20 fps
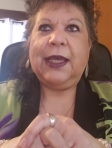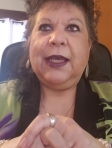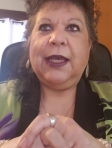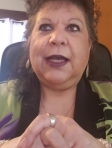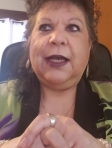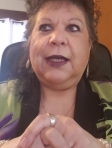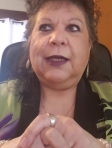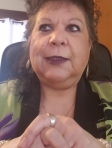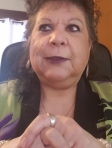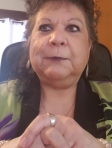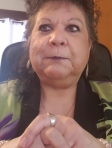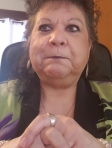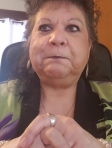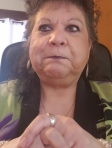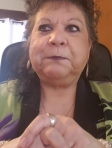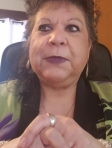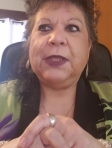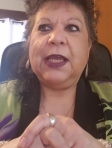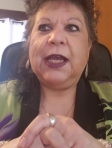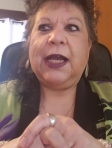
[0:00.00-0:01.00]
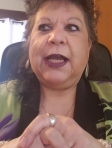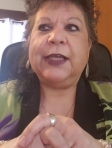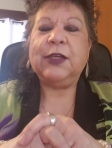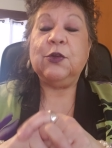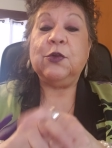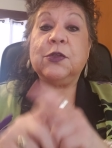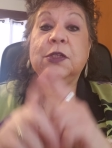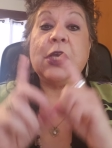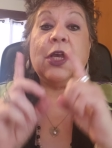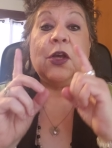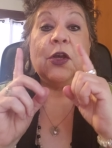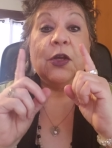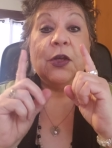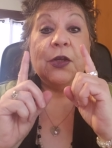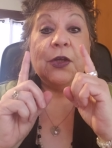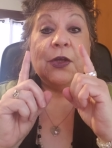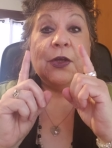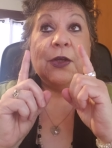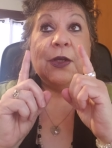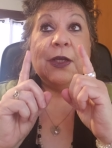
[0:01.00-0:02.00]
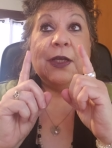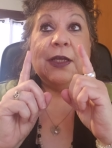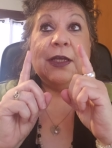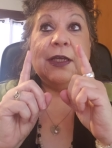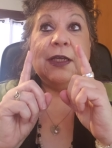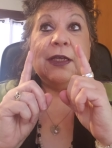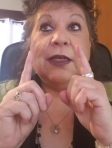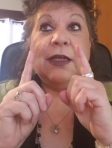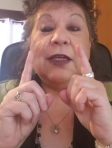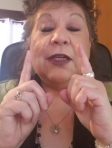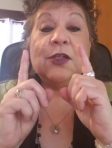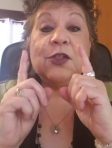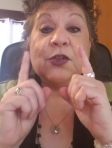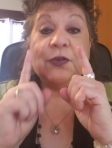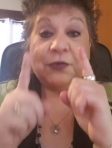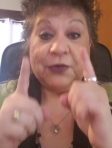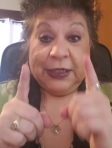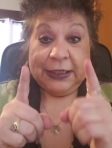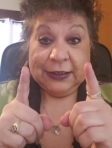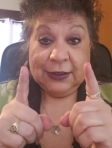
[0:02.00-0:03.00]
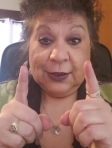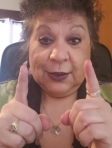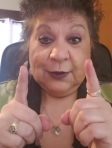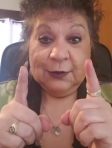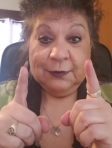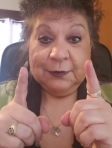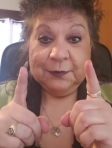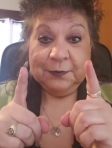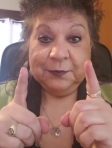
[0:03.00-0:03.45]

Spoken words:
I used sofrito.